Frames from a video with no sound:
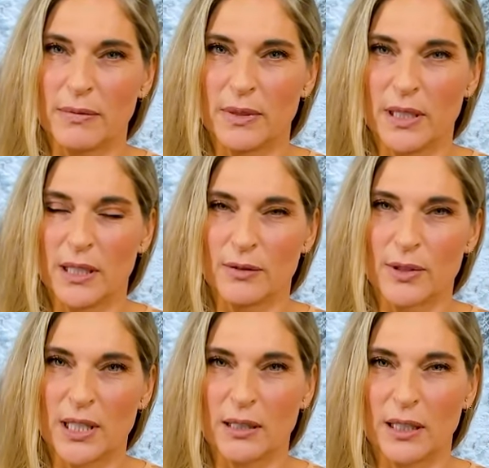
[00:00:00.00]
you know,
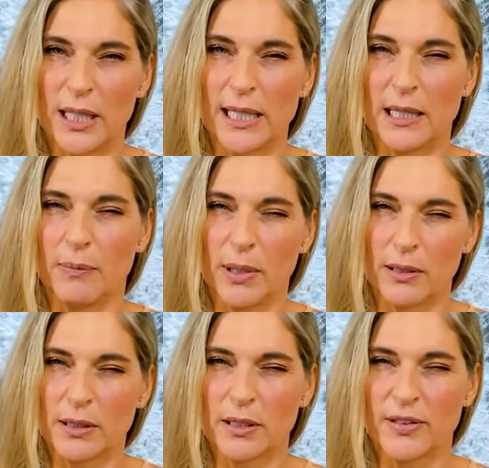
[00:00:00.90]
cellulite, the
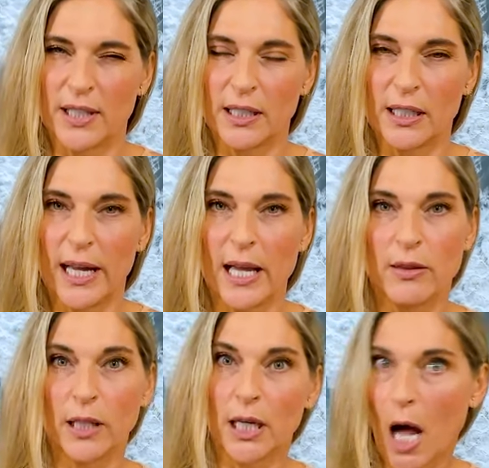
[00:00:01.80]
appearance of cellulite. And
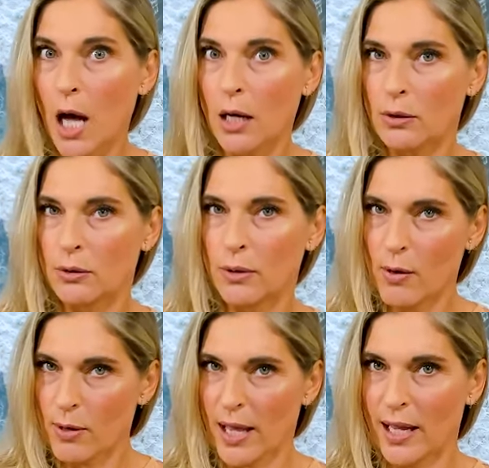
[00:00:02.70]
they're like,
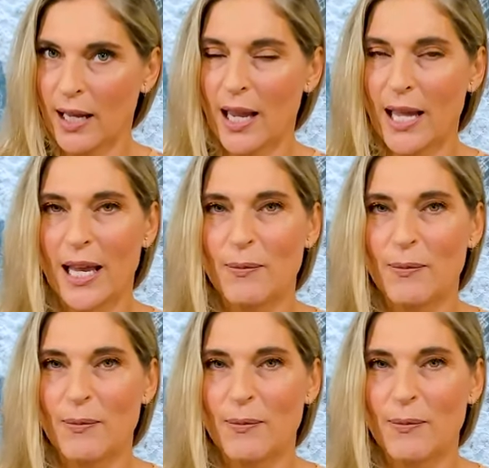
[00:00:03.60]
oh, okay.